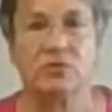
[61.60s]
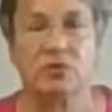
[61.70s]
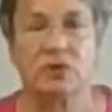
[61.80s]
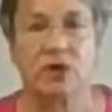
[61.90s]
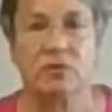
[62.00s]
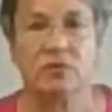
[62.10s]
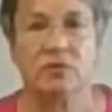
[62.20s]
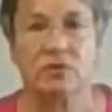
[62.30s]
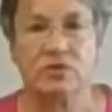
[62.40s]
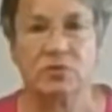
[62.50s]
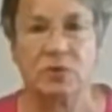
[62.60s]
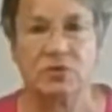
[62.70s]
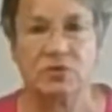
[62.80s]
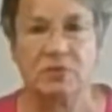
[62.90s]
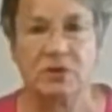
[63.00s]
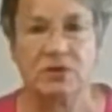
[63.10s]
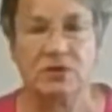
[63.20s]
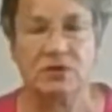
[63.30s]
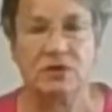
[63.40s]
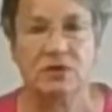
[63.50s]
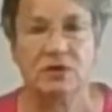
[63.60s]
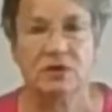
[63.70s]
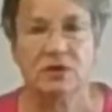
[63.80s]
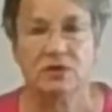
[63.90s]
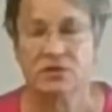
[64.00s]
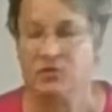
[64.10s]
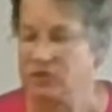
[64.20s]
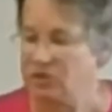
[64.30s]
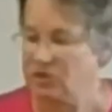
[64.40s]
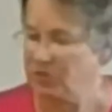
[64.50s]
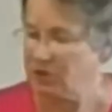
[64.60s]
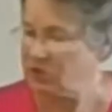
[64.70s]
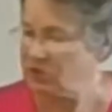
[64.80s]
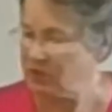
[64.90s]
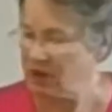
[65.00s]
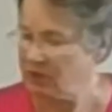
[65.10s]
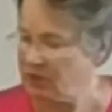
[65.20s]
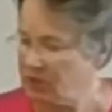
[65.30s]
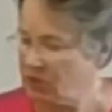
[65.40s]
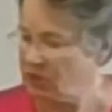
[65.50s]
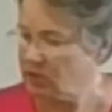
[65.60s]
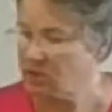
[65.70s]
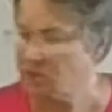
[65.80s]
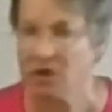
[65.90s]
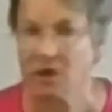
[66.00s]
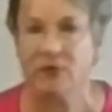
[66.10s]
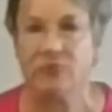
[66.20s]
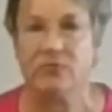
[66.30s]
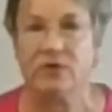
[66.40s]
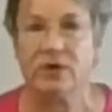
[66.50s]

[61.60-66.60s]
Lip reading: sort. I'm doing a small space here. This is just a placemat, but you want some kind of